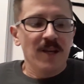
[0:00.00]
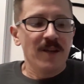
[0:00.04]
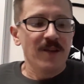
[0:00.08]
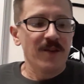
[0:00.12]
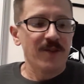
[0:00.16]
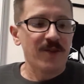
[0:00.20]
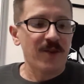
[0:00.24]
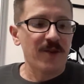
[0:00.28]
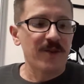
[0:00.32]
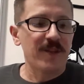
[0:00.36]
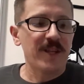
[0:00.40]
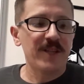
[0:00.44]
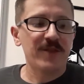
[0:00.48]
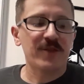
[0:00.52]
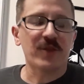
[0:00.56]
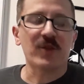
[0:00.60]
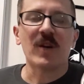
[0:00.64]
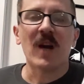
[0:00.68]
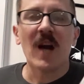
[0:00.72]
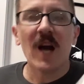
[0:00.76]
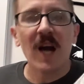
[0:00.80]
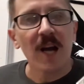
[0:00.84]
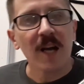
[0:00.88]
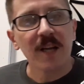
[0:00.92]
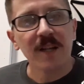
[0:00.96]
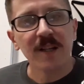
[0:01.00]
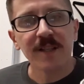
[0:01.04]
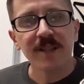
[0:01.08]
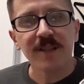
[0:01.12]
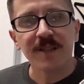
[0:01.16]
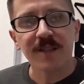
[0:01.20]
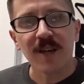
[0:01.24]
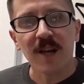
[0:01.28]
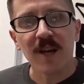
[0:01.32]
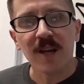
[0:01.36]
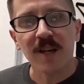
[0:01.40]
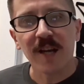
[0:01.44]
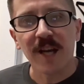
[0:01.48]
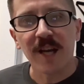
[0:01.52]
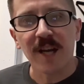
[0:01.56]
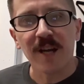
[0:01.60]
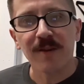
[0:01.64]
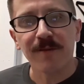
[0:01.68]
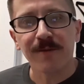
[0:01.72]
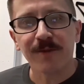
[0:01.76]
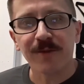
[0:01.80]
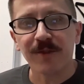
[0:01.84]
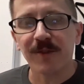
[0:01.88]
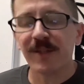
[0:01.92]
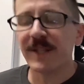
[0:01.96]
So these are highly sought
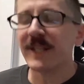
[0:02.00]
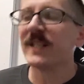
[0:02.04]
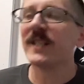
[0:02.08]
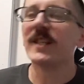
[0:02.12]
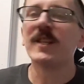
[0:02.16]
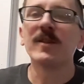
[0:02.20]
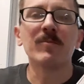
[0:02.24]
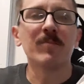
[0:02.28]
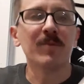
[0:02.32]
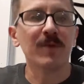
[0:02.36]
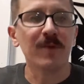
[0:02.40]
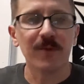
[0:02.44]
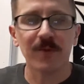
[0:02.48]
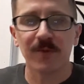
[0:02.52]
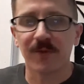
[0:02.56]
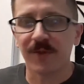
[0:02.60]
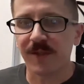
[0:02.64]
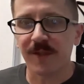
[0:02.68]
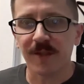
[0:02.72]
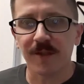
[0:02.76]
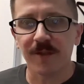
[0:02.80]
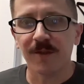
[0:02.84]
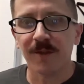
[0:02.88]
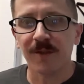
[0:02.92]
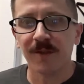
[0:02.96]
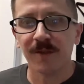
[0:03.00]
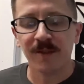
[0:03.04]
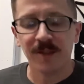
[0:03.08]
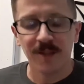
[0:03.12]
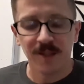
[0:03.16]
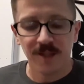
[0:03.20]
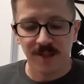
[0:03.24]
after, any blue seal.